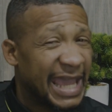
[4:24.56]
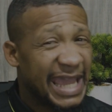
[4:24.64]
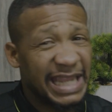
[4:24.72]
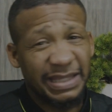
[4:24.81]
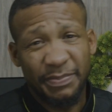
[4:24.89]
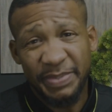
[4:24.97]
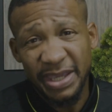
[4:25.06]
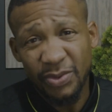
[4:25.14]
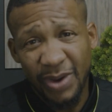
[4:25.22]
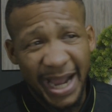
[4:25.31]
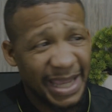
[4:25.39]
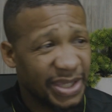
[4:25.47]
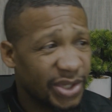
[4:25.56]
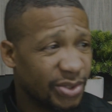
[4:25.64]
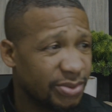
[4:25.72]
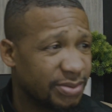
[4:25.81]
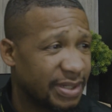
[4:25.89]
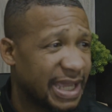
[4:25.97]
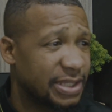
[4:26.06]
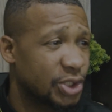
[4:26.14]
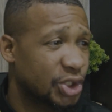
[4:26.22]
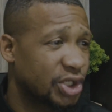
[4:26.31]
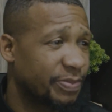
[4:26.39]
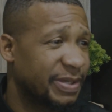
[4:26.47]
it's BYU, and you
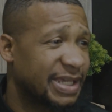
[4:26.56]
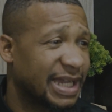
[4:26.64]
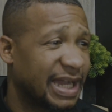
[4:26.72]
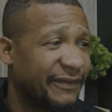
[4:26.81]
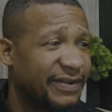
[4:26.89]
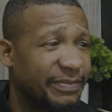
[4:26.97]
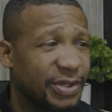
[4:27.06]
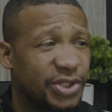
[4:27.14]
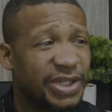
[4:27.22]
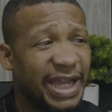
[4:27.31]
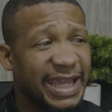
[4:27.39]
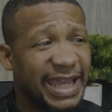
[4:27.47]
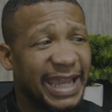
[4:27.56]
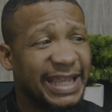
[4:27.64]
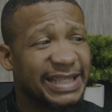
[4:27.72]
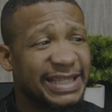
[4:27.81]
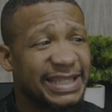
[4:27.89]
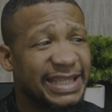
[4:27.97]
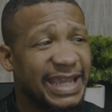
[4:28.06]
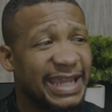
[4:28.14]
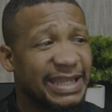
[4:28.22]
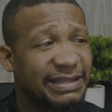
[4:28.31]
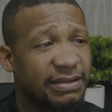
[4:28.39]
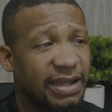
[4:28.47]
should be confident. But you got Kansas
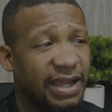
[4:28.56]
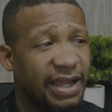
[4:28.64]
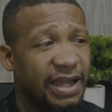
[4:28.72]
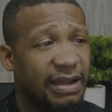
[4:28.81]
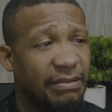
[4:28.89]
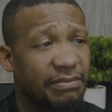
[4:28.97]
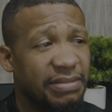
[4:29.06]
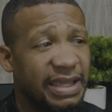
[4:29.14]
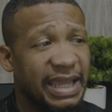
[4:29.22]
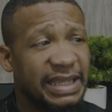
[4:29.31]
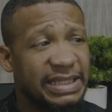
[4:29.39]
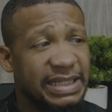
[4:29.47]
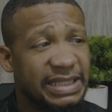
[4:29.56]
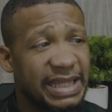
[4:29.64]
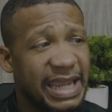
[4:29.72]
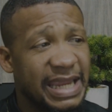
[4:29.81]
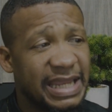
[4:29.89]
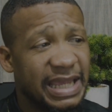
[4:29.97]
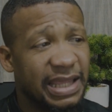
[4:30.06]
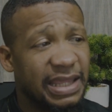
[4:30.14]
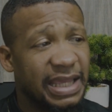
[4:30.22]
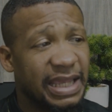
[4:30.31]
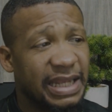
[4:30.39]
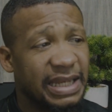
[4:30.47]
State, and
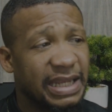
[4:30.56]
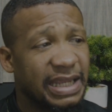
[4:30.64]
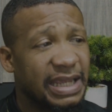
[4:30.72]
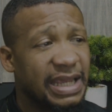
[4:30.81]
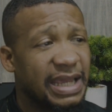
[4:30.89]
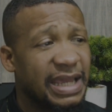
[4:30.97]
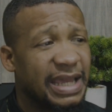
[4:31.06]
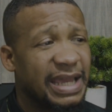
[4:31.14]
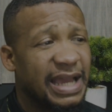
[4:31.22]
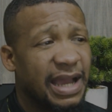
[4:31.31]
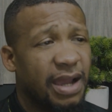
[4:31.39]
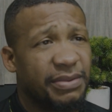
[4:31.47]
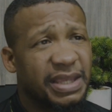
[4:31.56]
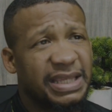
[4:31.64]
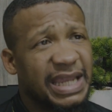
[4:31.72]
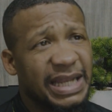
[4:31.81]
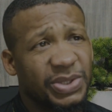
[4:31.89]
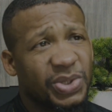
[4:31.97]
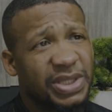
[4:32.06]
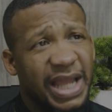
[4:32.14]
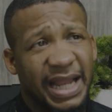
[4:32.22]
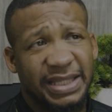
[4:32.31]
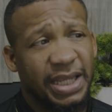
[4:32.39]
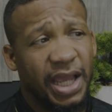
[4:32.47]
then the schedule's
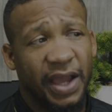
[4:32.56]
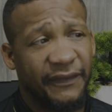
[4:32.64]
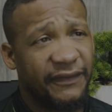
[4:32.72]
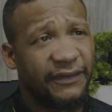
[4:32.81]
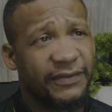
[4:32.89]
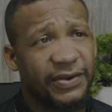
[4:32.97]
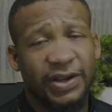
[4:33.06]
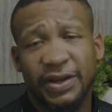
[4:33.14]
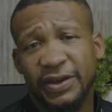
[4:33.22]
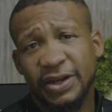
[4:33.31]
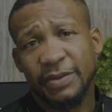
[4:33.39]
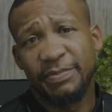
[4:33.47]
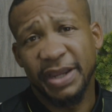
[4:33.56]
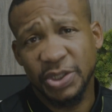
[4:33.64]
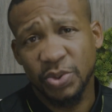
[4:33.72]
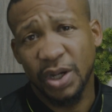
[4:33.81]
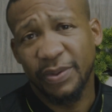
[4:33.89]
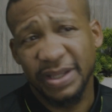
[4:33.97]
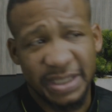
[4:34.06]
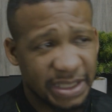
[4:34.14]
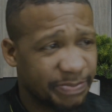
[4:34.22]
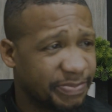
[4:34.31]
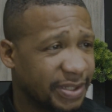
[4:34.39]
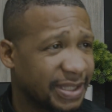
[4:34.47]
not tough. You're in the Big 12. Let's
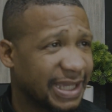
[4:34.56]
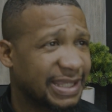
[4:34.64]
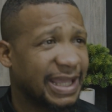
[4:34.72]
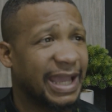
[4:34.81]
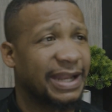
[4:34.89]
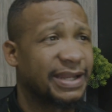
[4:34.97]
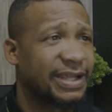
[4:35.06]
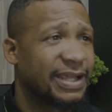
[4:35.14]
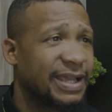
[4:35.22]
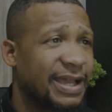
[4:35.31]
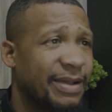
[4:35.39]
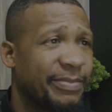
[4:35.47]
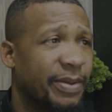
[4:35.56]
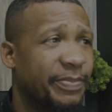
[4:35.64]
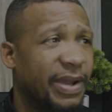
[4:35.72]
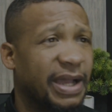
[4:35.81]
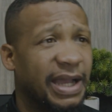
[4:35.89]
just put it like that. But